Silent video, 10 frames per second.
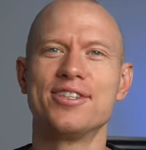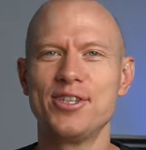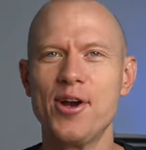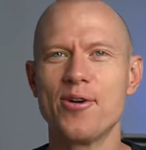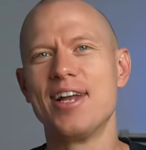
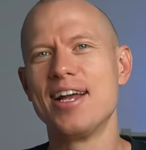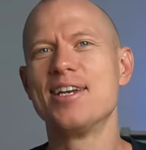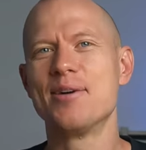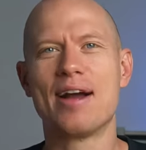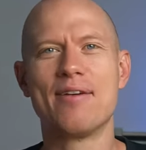so you'll
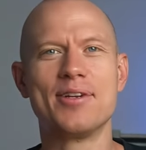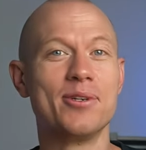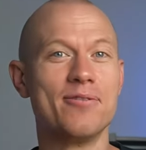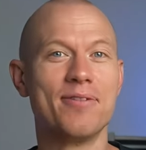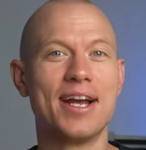end up having
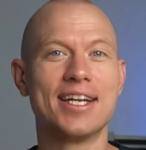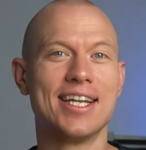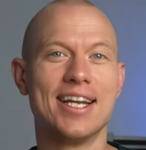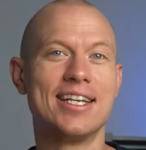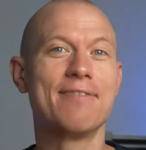to
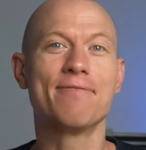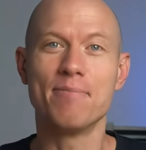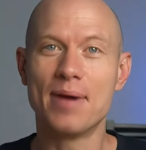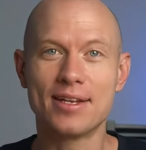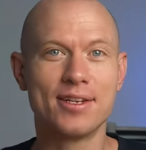invest in a
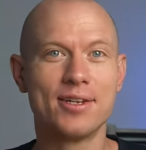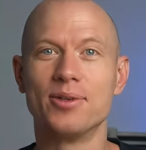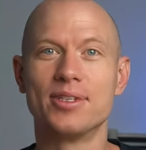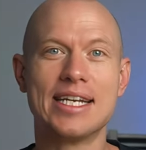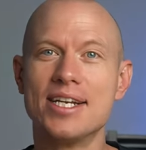different method
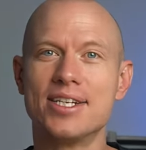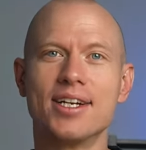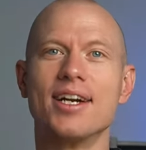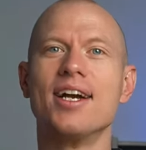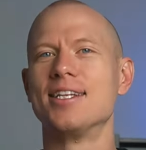or
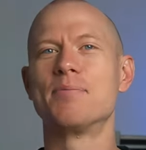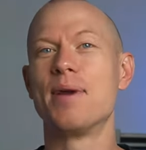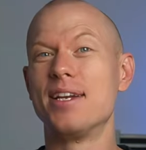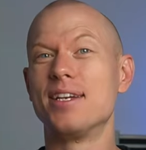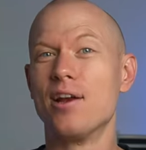teacher and
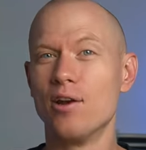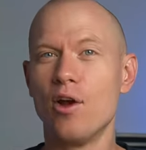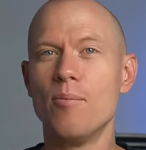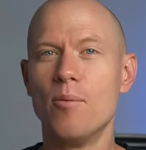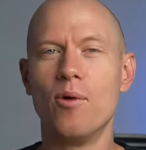spend a
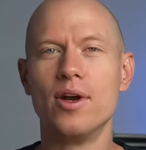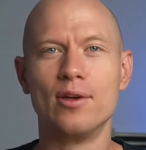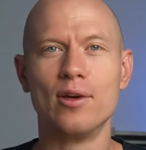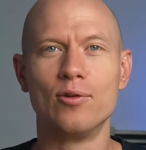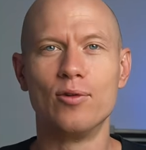lot more in
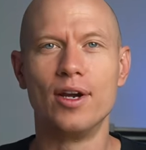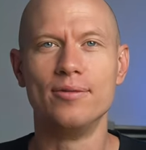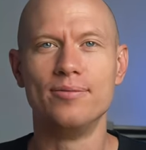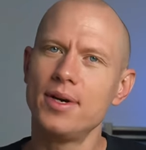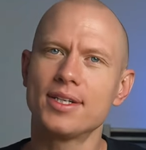the long run.
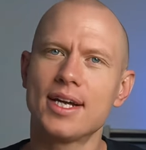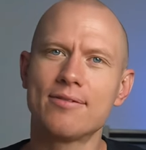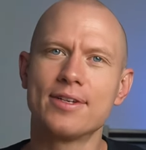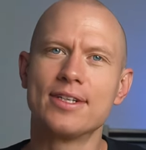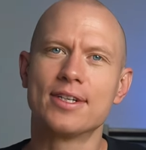But
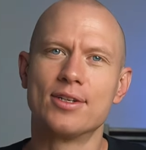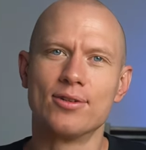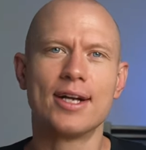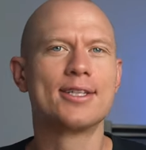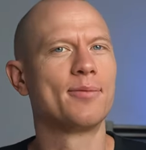having the
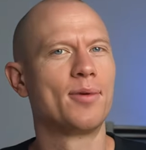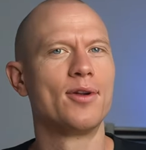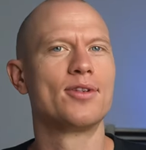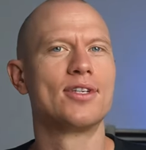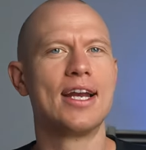correct
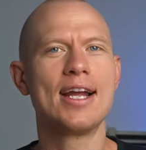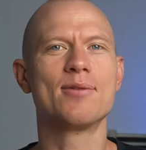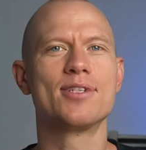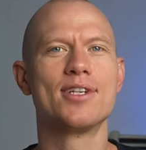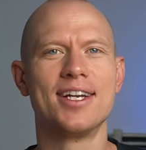approach to
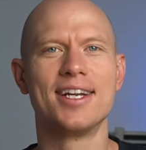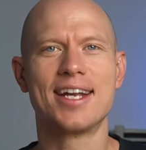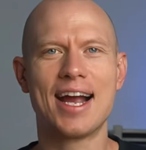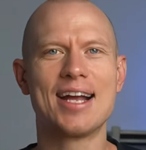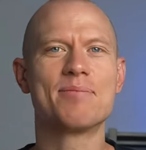language learning
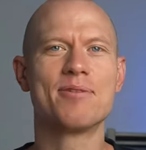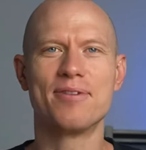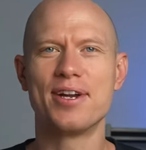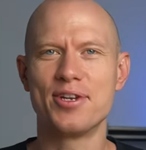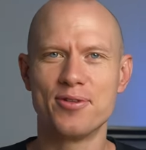can
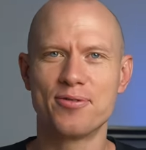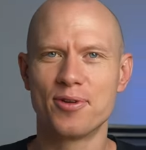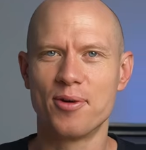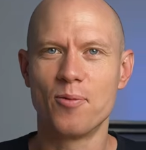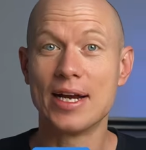prevent you
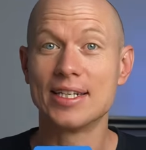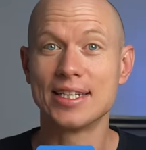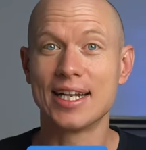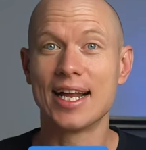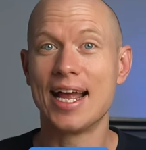from
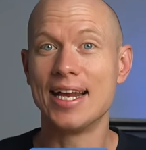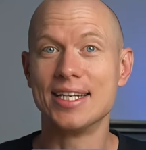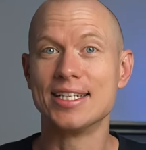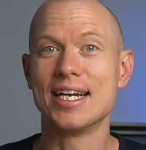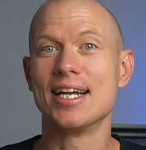wasting that
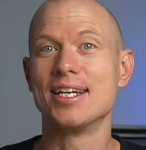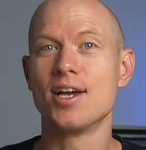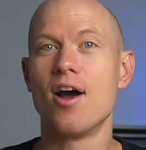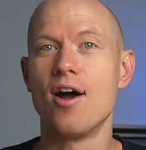energy and